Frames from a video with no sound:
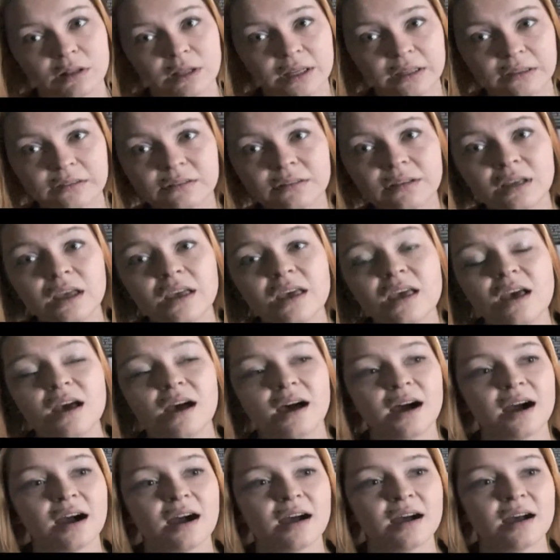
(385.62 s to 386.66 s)
modeling.
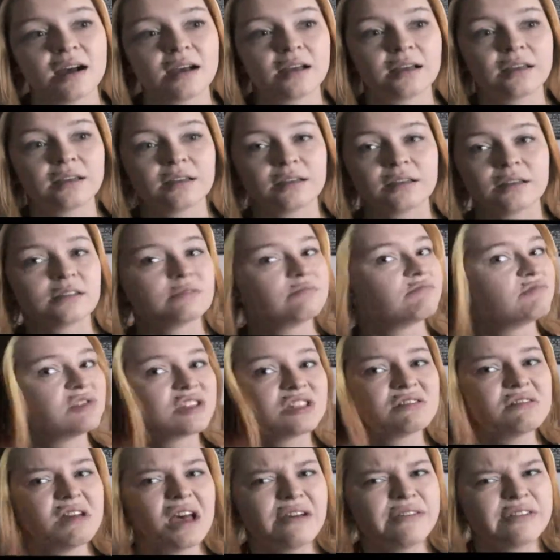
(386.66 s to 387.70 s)

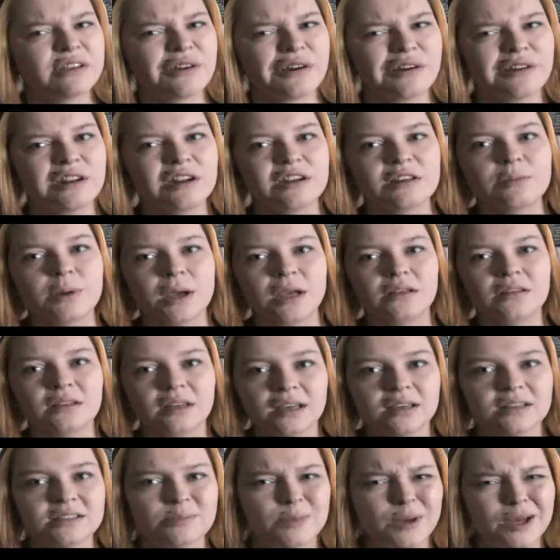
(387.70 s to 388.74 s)
Still haven't gotten any
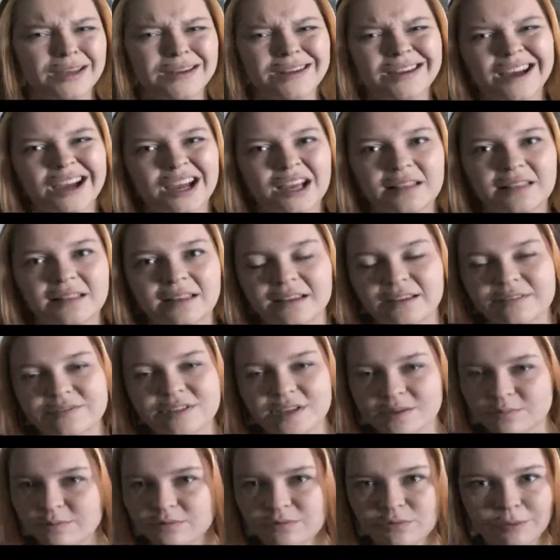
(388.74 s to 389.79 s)
paid gigs, but
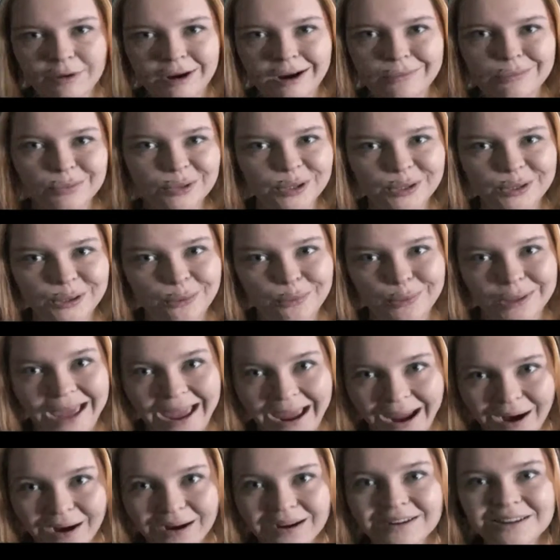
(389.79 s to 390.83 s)
like I've said before, I really
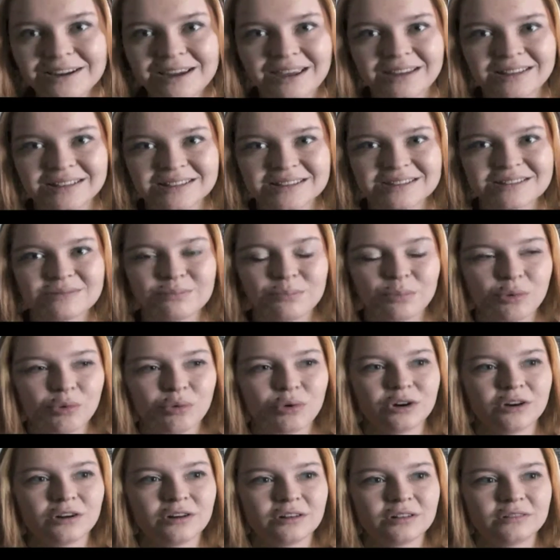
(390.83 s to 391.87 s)
don't care. It's
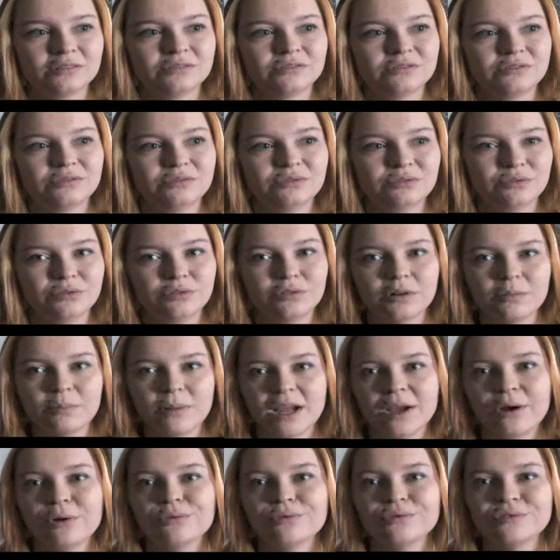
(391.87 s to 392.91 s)
more
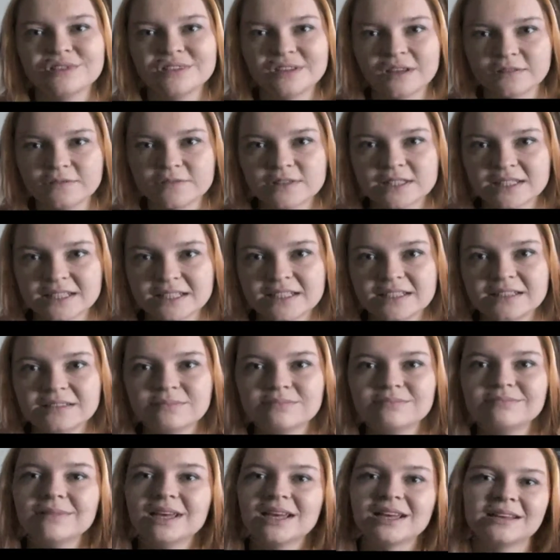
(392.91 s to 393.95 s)
for my own
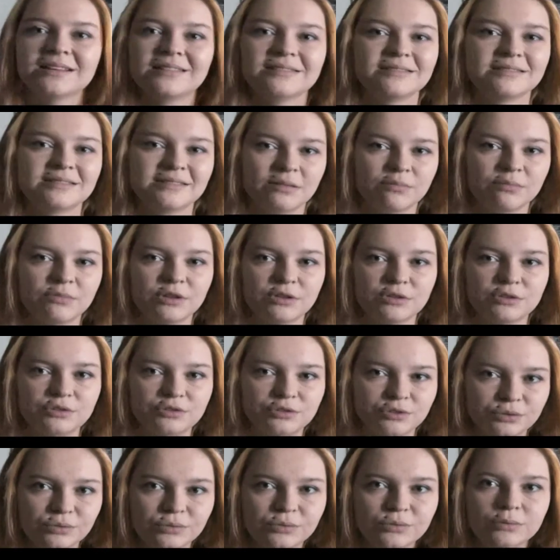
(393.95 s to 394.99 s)
self-esteem and
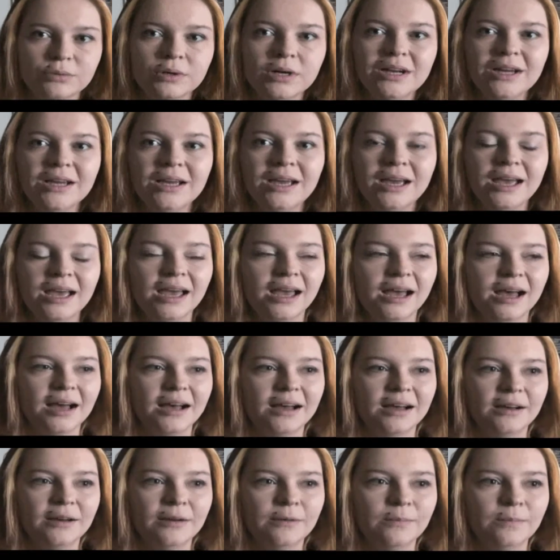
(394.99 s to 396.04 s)
something to do,
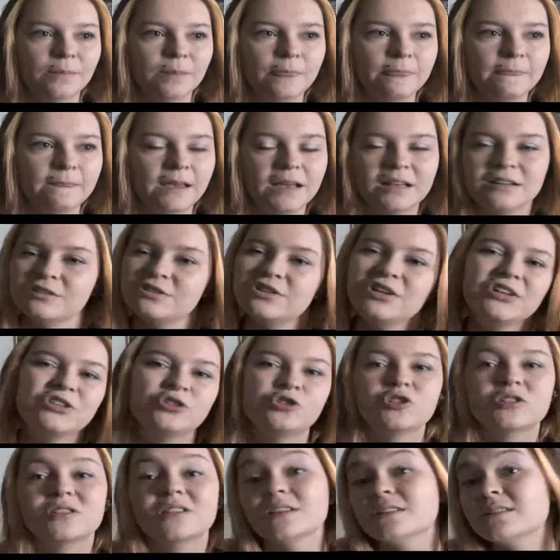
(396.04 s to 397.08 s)
and
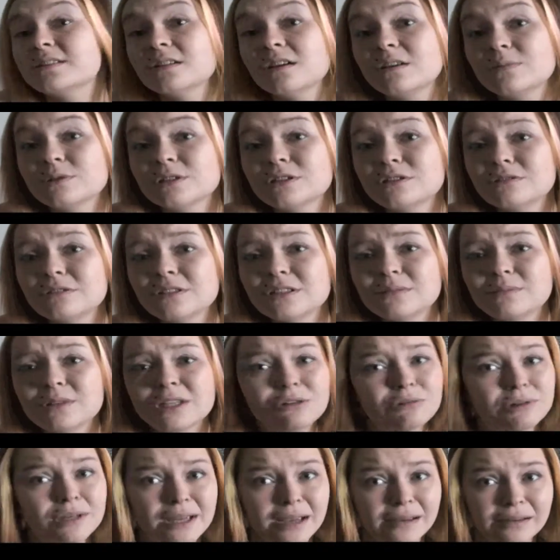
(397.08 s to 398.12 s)
it's an opportunity
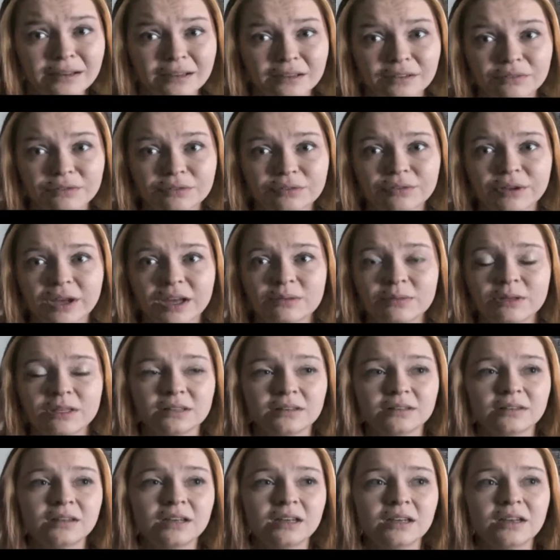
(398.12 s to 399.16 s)
to be creative.
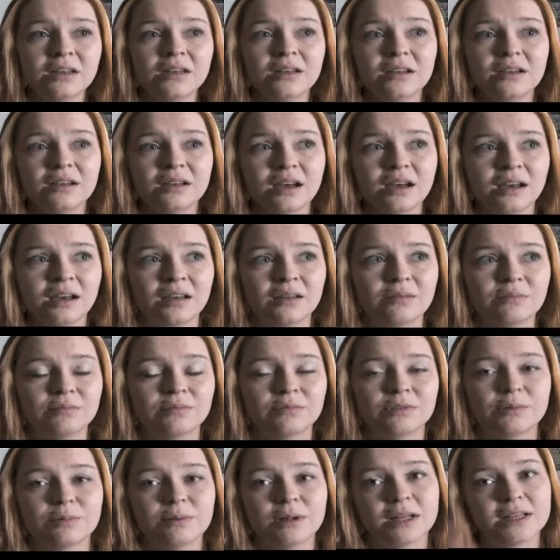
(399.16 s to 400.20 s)
I mean,
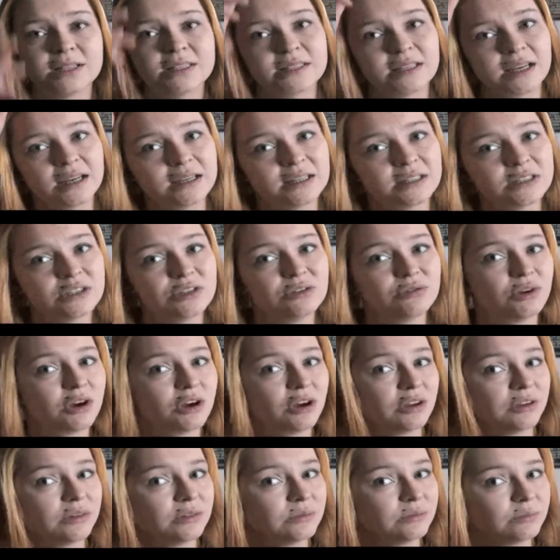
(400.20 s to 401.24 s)
the plus side
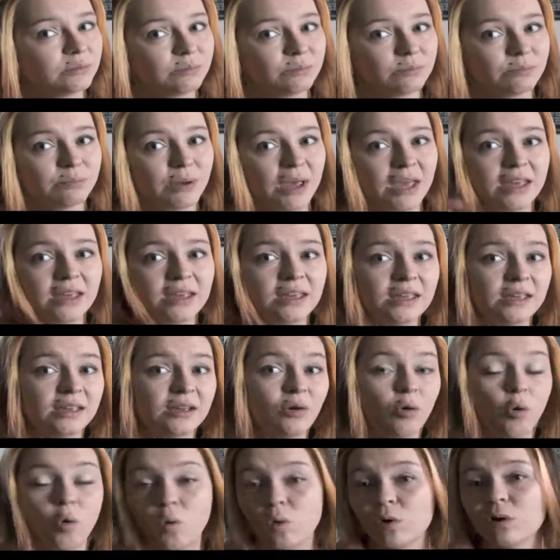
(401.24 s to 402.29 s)
to not
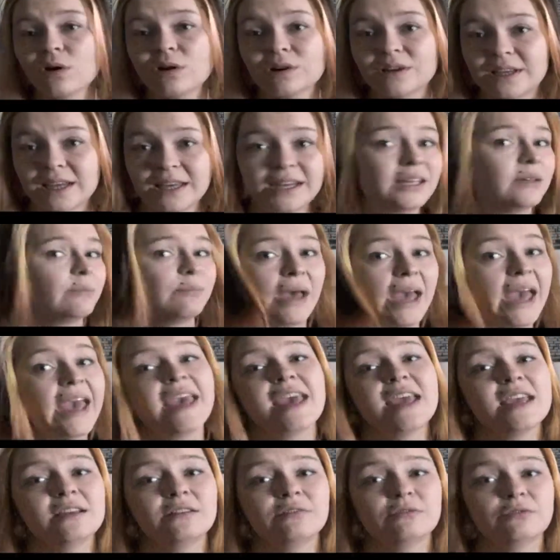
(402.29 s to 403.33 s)
paying or getting
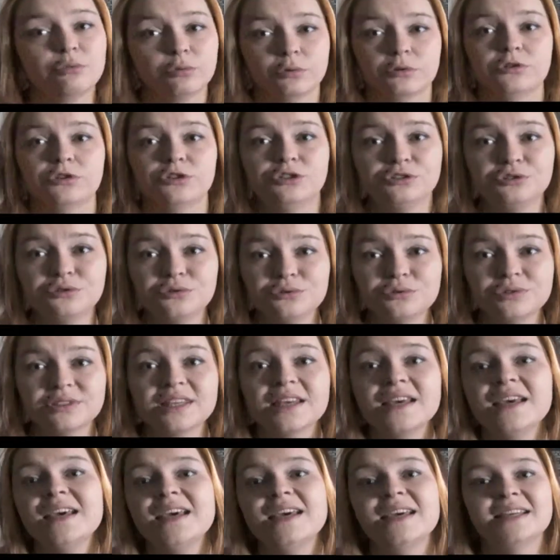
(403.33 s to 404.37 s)
paid for
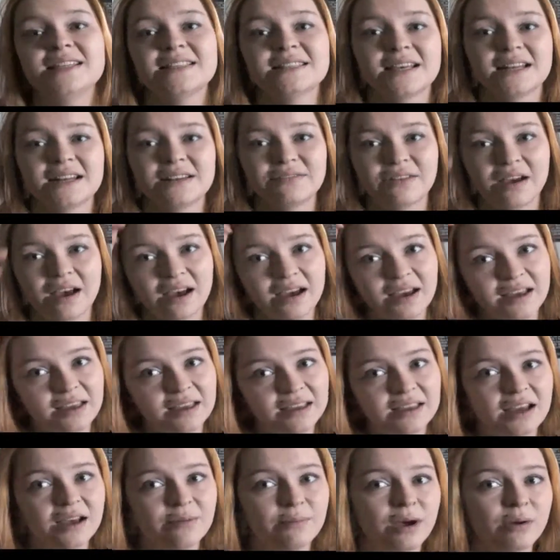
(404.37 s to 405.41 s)
shoots is that if
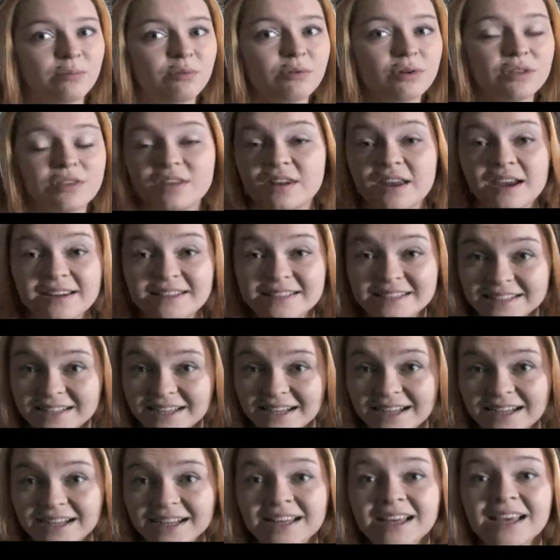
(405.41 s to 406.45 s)
I come up with an
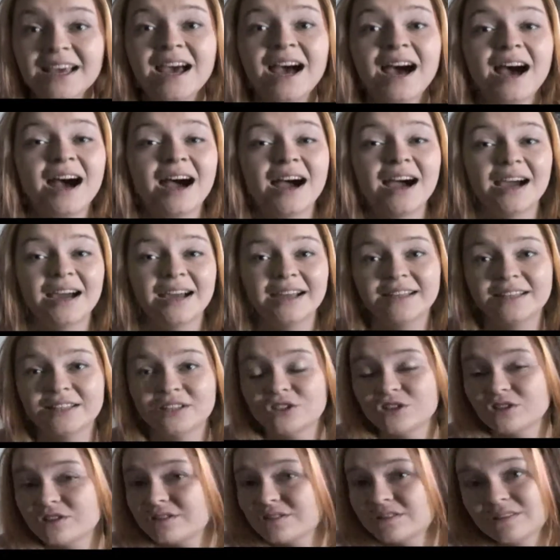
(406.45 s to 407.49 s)
idea,
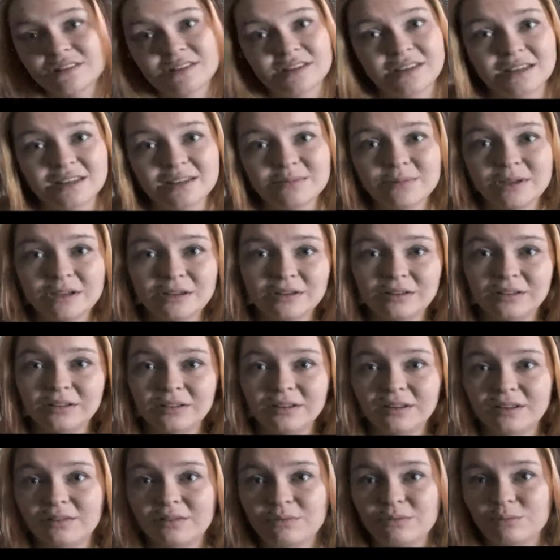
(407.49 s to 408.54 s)
I can just
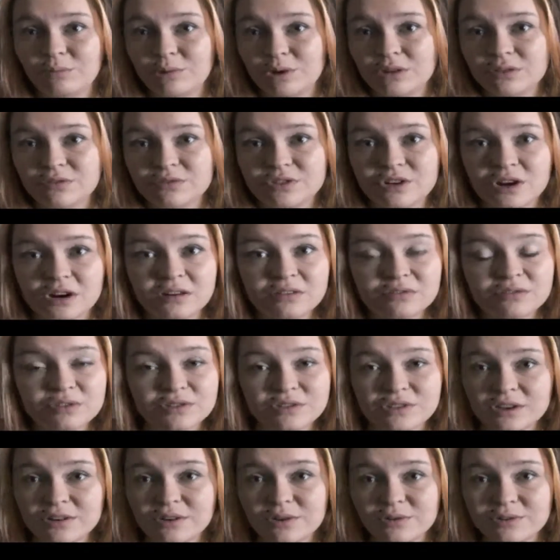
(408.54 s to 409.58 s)
email one of the
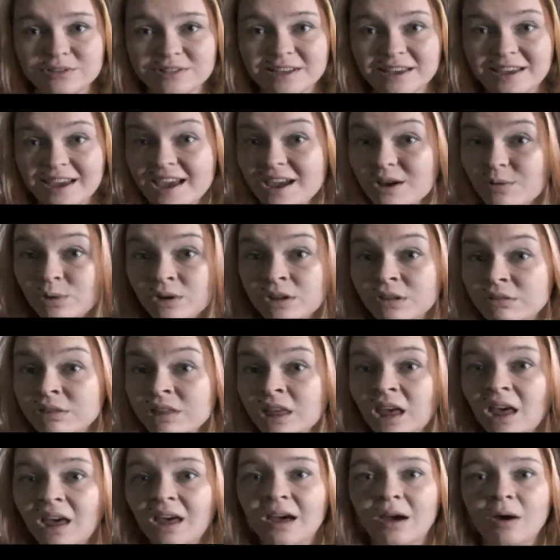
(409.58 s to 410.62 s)
photographers I know and say, hey, what
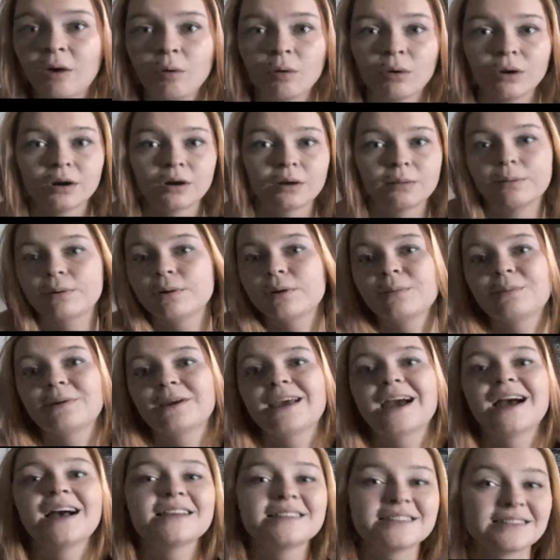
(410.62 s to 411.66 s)
do you think? Or
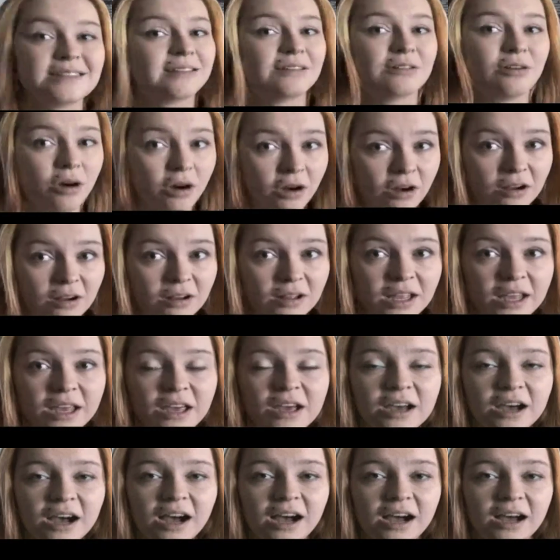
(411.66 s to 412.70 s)
put up a casting
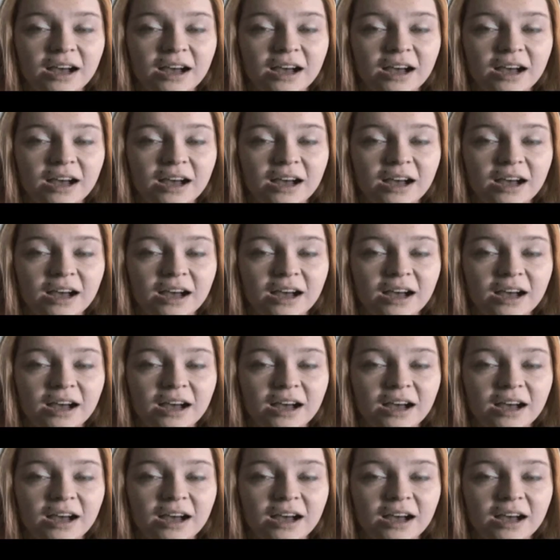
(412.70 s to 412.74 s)
call.